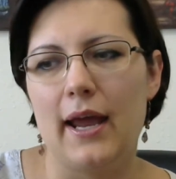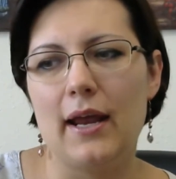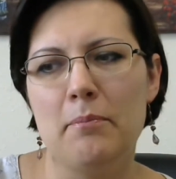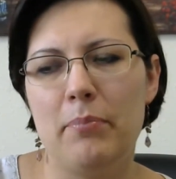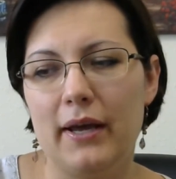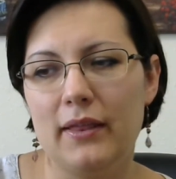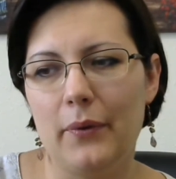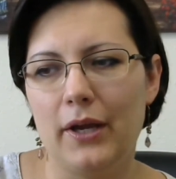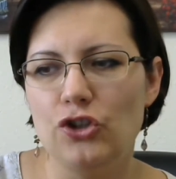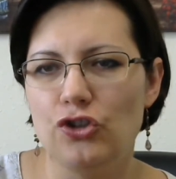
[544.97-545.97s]
And by the
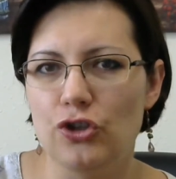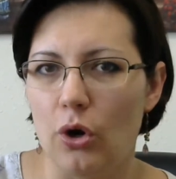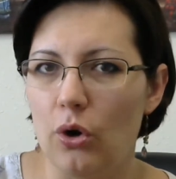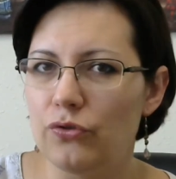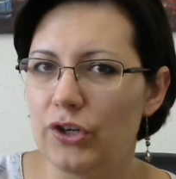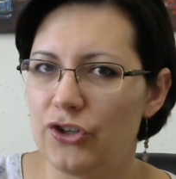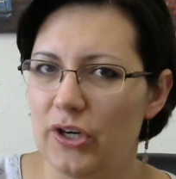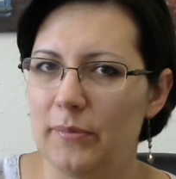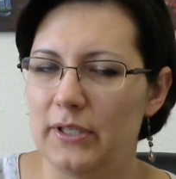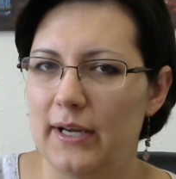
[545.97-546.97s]
way, don't
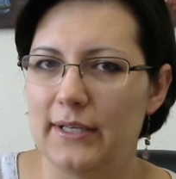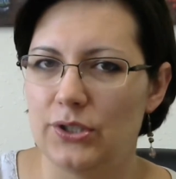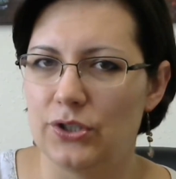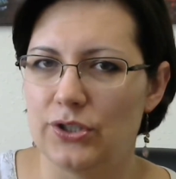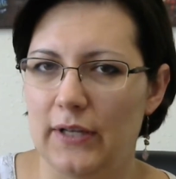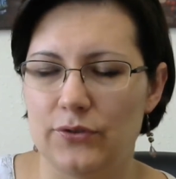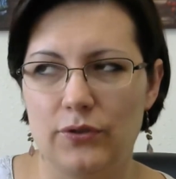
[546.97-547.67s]
re-traumatize yourself.